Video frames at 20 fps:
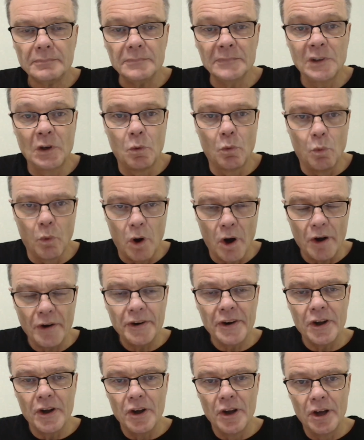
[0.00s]
What
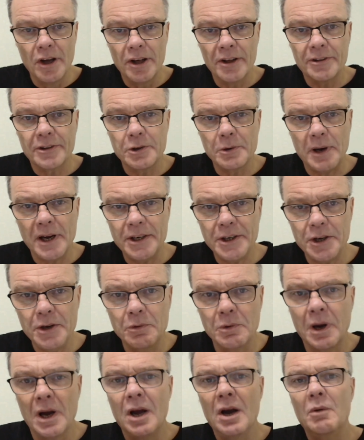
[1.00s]
on earth do I
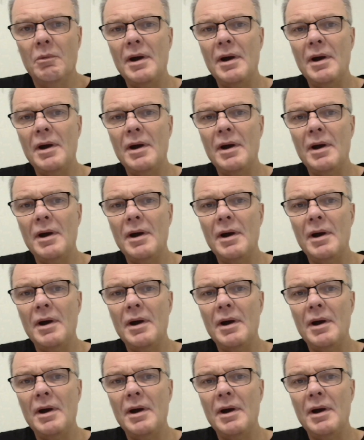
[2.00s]
do?